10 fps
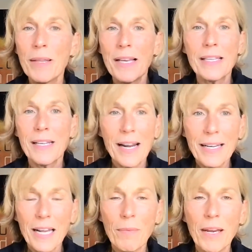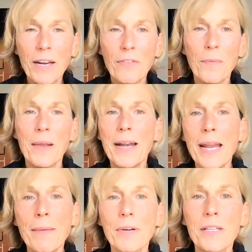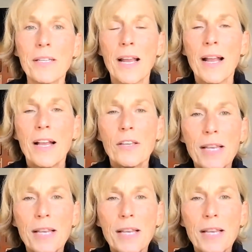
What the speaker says: but there's light coming in from the neighbors. So